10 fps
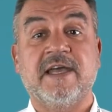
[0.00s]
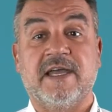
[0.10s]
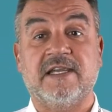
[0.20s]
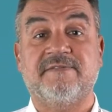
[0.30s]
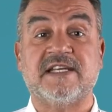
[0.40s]

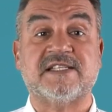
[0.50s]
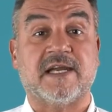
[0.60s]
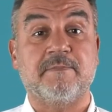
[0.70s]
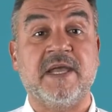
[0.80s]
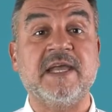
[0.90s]
and must be
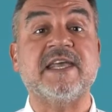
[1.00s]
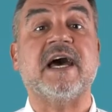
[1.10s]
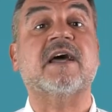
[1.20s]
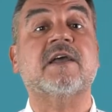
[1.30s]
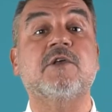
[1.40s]
well
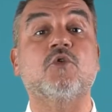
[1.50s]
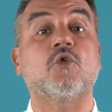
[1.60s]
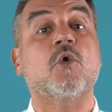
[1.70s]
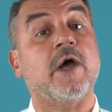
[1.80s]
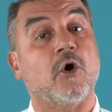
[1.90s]
understood
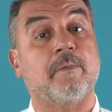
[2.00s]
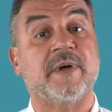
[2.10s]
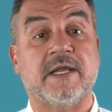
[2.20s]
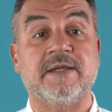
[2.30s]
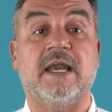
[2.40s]
by
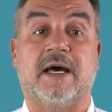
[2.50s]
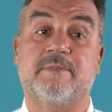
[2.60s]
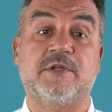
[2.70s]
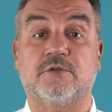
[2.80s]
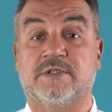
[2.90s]
anyone working in
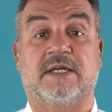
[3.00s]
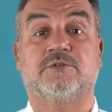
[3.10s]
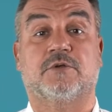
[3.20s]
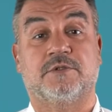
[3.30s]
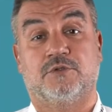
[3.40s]
the turning
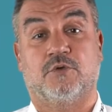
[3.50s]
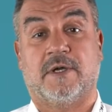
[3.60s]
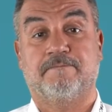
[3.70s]
sector.